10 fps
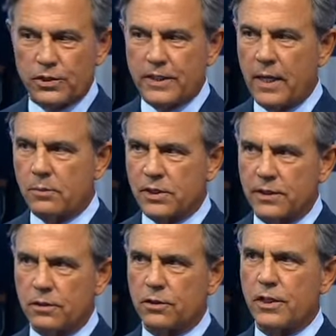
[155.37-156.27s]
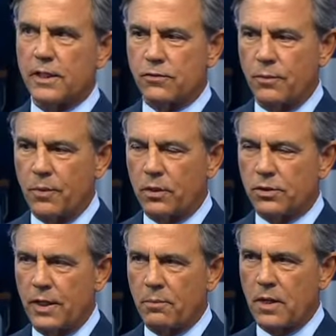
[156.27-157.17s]
same skill sets from your
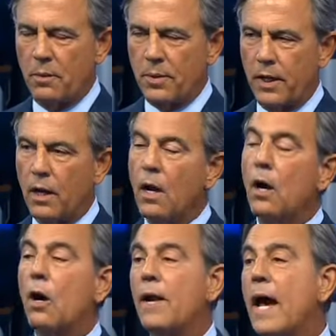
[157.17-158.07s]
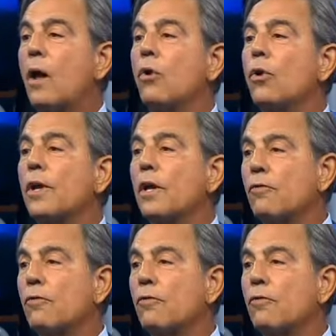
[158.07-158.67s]
same company are now looking